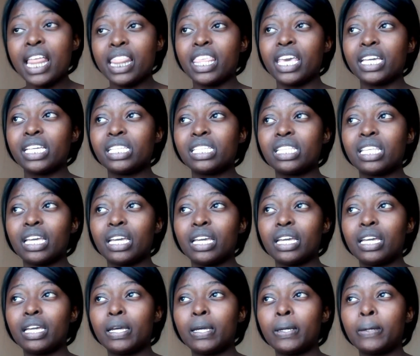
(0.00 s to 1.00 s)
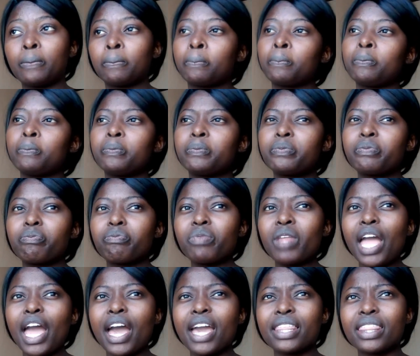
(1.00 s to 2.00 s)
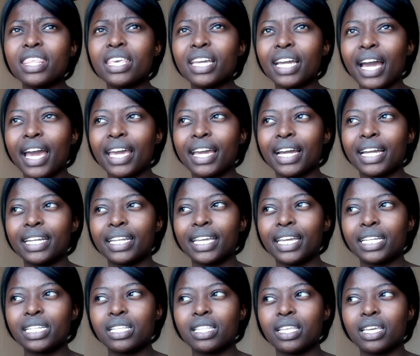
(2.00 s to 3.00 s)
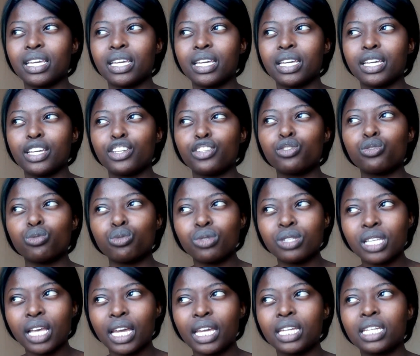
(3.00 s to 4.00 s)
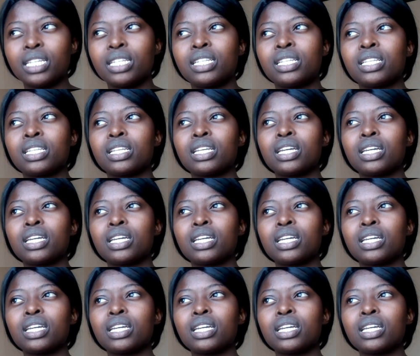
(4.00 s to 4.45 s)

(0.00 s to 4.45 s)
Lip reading: There is the, I think I can get the suicide